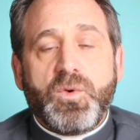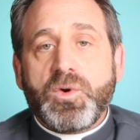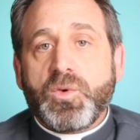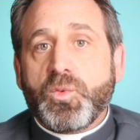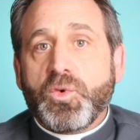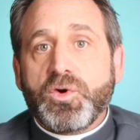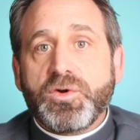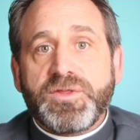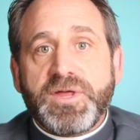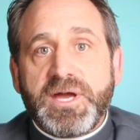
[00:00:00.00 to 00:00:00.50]
where
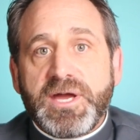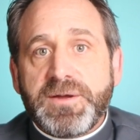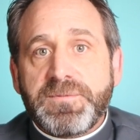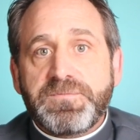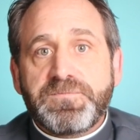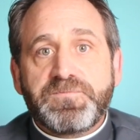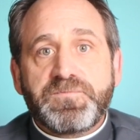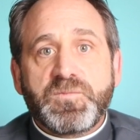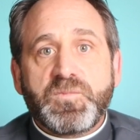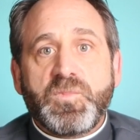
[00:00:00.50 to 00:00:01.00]
were they?
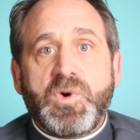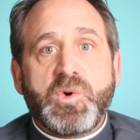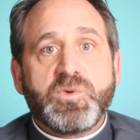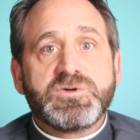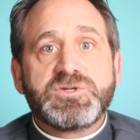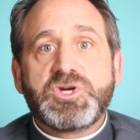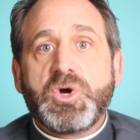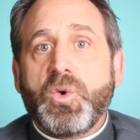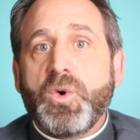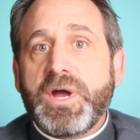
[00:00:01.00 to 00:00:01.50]
What
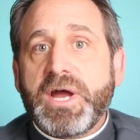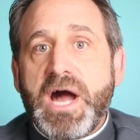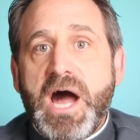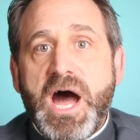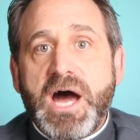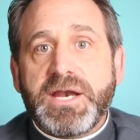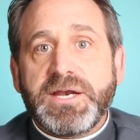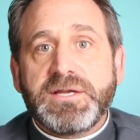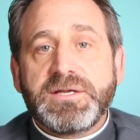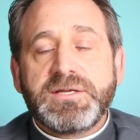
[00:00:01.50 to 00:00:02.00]
was going
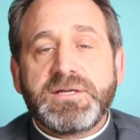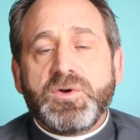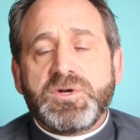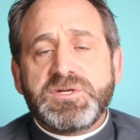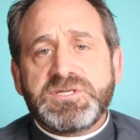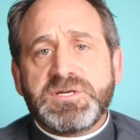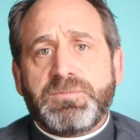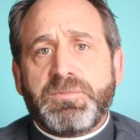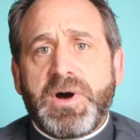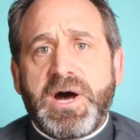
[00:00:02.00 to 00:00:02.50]
on?
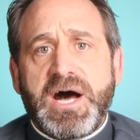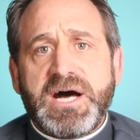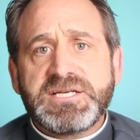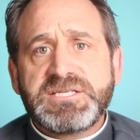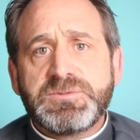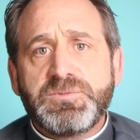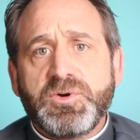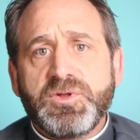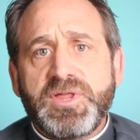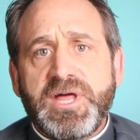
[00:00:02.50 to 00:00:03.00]
Is it
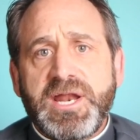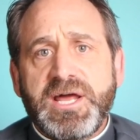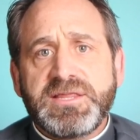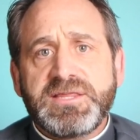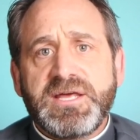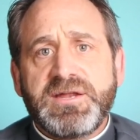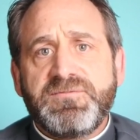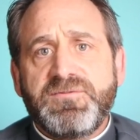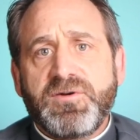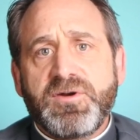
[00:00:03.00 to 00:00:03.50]
possible that at
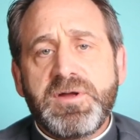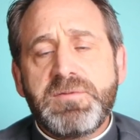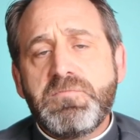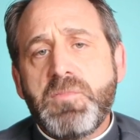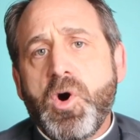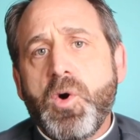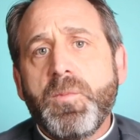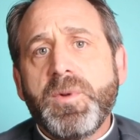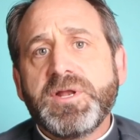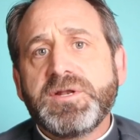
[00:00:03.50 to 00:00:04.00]
that very
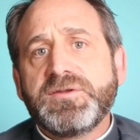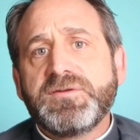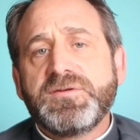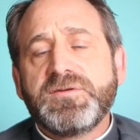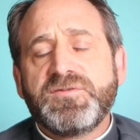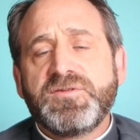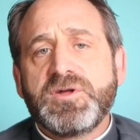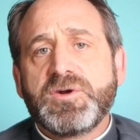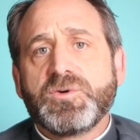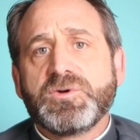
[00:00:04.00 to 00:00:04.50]
moment
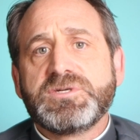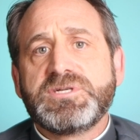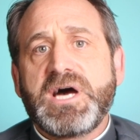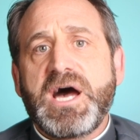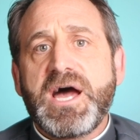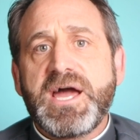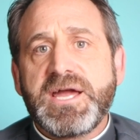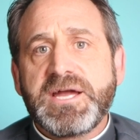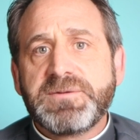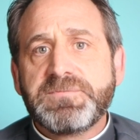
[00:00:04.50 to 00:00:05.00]
as they were
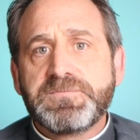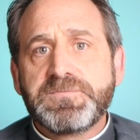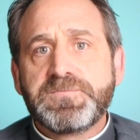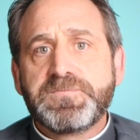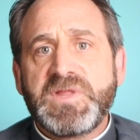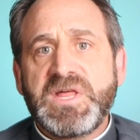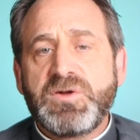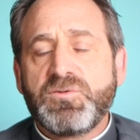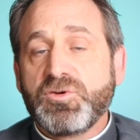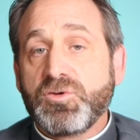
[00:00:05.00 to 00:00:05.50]
dying,
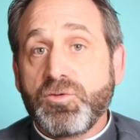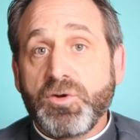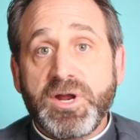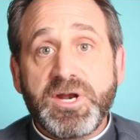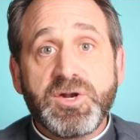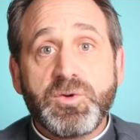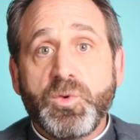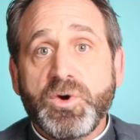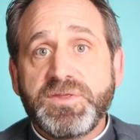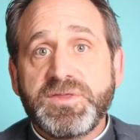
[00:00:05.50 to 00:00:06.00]
they
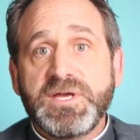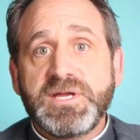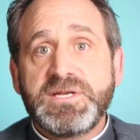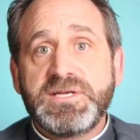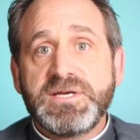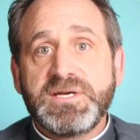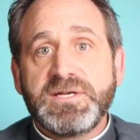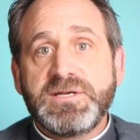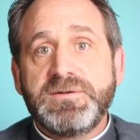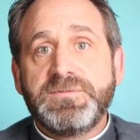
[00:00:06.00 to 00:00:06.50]
regretted what they
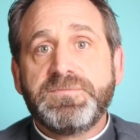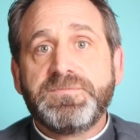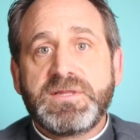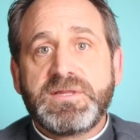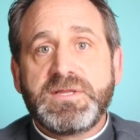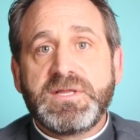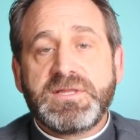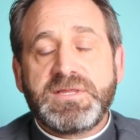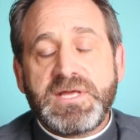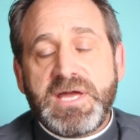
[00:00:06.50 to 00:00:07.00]

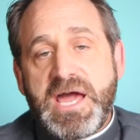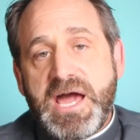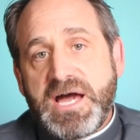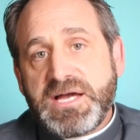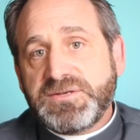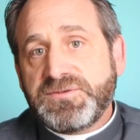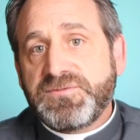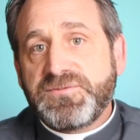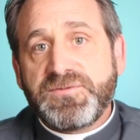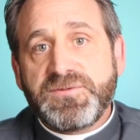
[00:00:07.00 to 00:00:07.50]
did, that they
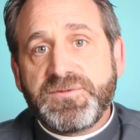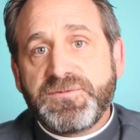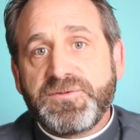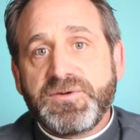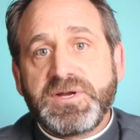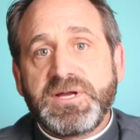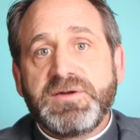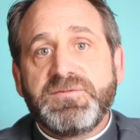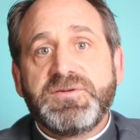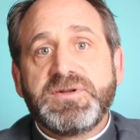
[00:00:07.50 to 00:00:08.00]
asked for
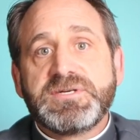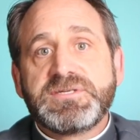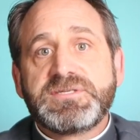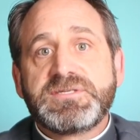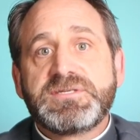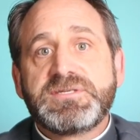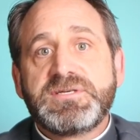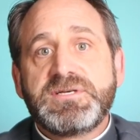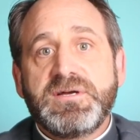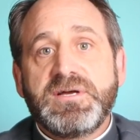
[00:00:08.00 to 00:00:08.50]

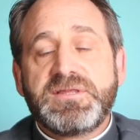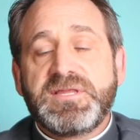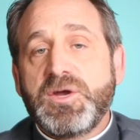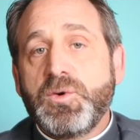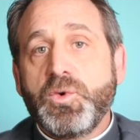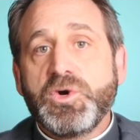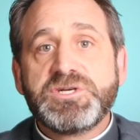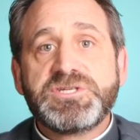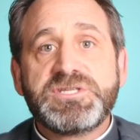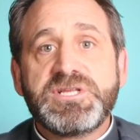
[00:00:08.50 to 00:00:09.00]
forgiveness, that they
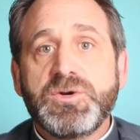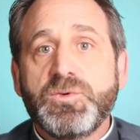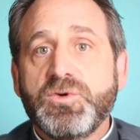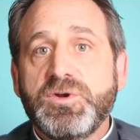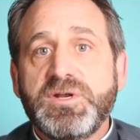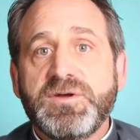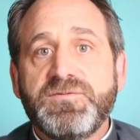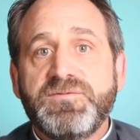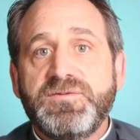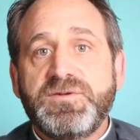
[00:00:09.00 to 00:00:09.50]
wished they
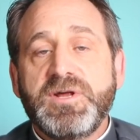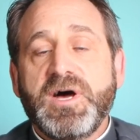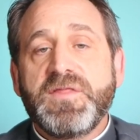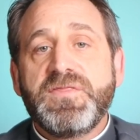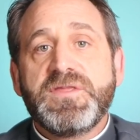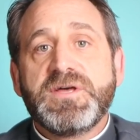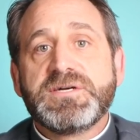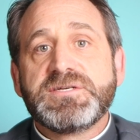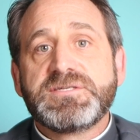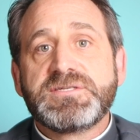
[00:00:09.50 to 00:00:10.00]
wouldn't have
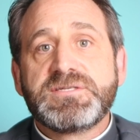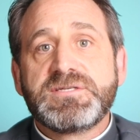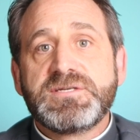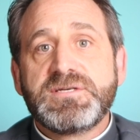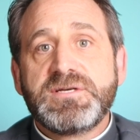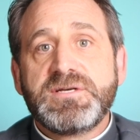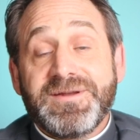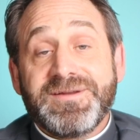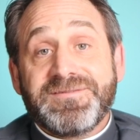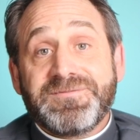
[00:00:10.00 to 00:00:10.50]
done this?
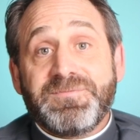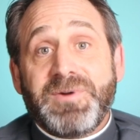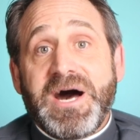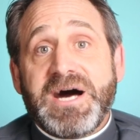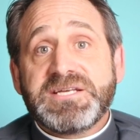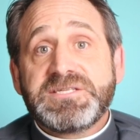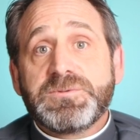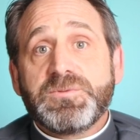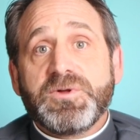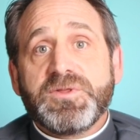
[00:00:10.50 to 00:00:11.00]
And it's
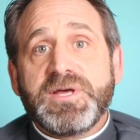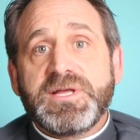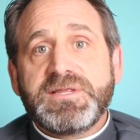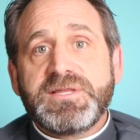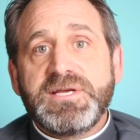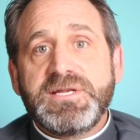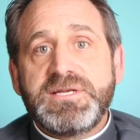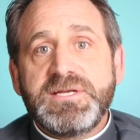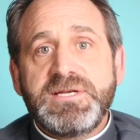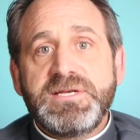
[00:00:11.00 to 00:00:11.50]
possible
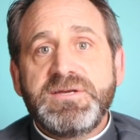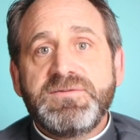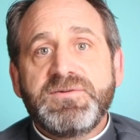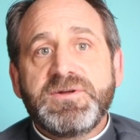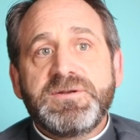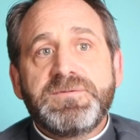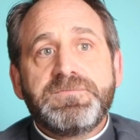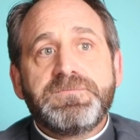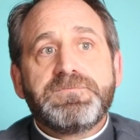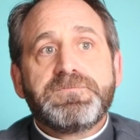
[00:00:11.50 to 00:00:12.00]
that they
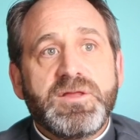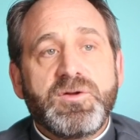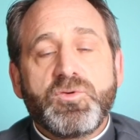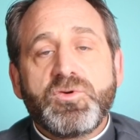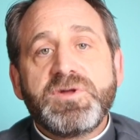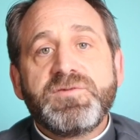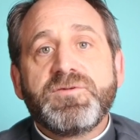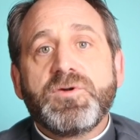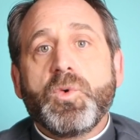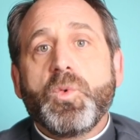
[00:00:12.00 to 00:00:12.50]

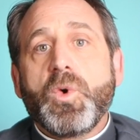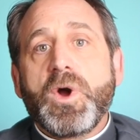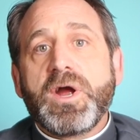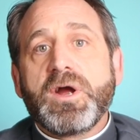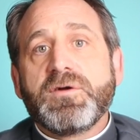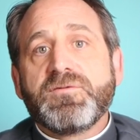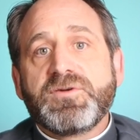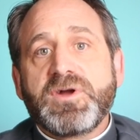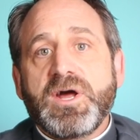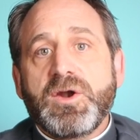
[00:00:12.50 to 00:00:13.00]
weren't even
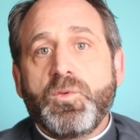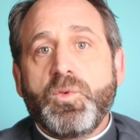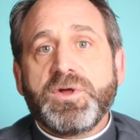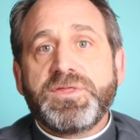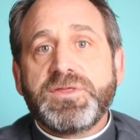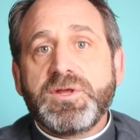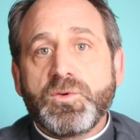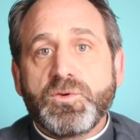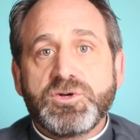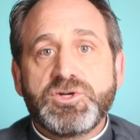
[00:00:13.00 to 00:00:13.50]
aware of kind of
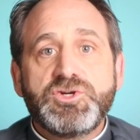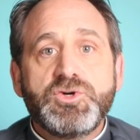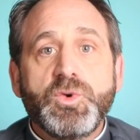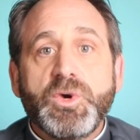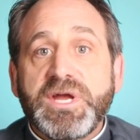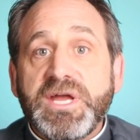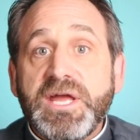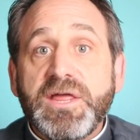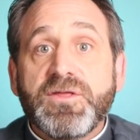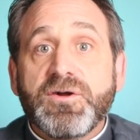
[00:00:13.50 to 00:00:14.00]
what they were
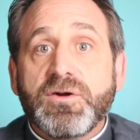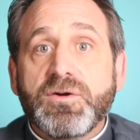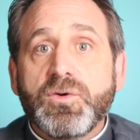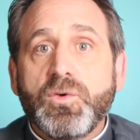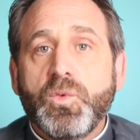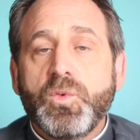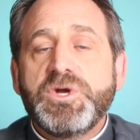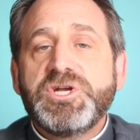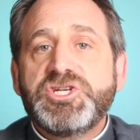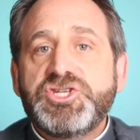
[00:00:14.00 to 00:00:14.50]
doing either.
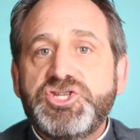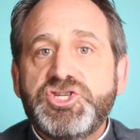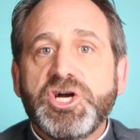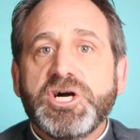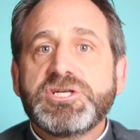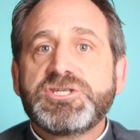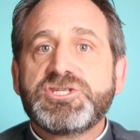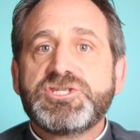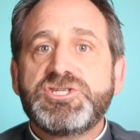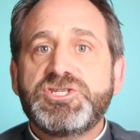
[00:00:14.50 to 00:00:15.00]
We
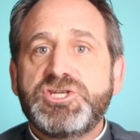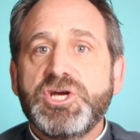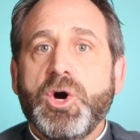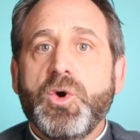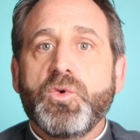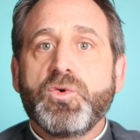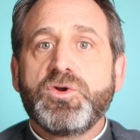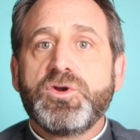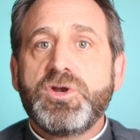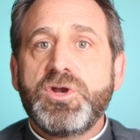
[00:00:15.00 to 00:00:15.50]
just
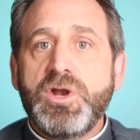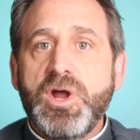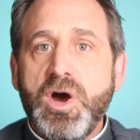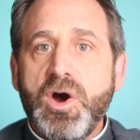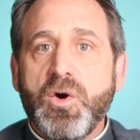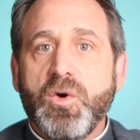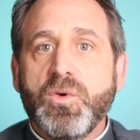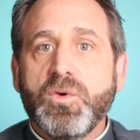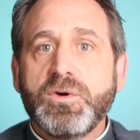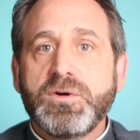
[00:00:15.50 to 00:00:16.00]
don't
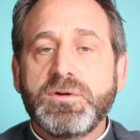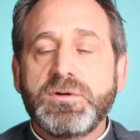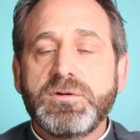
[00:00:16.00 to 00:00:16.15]
know.